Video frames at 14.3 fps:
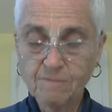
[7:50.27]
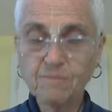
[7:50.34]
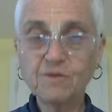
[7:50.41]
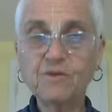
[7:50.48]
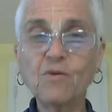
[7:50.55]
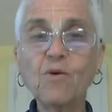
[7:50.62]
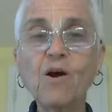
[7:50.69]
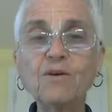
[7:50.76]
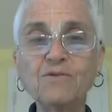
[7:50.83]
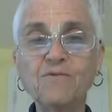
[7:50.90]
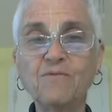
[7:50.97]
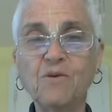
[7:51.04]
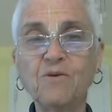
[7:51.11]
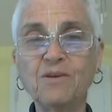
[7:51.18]
But they're all
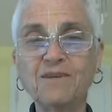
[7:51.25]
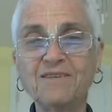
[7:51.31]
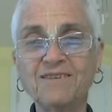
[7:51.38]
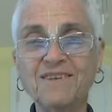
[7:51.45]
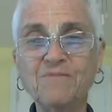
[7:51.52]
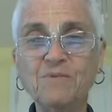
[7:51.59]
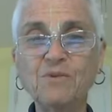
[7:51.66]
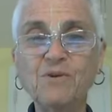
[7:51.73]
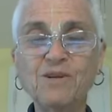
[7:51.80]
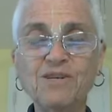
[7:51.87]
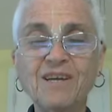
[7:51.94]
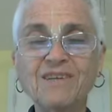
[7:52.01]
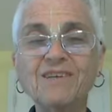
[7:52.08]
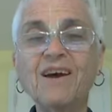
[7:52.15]
devotees. Even Lord
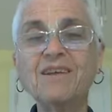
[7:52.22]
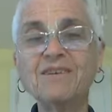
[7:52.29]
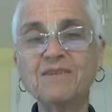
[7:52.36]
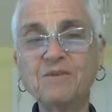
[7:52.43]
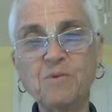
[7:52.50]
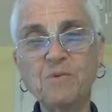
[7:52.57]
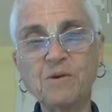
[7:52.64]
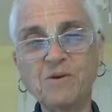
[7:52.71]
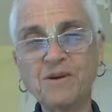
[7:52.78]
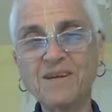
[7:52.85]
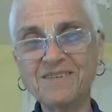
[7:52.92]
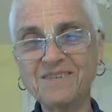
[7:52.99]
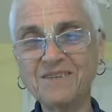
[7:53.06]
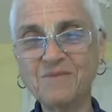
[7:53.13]
Chaitanya is appearing
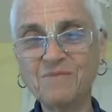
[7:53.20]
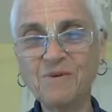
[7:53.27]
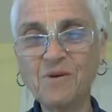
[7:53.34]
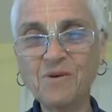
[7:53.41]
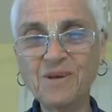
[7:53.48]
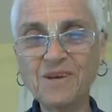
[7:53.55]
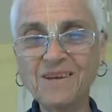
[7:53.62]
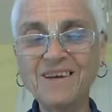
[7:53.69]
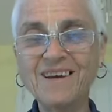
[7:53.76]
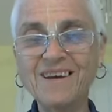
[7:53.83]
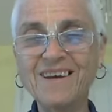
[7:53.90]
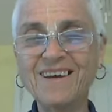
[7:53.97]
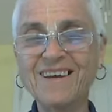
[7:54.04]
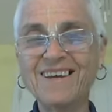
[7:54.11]
as a devotee.
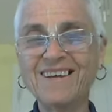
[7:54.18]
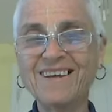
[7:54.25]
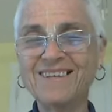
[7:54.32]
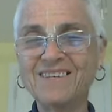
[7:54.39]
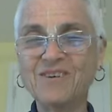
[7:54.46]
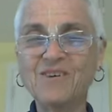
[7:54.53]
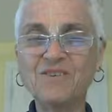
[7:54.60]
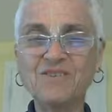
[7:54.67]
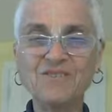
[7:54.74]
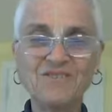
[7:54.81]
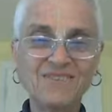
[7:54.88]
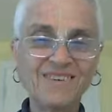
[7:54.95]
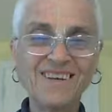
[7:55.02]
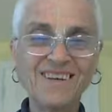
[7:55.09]
So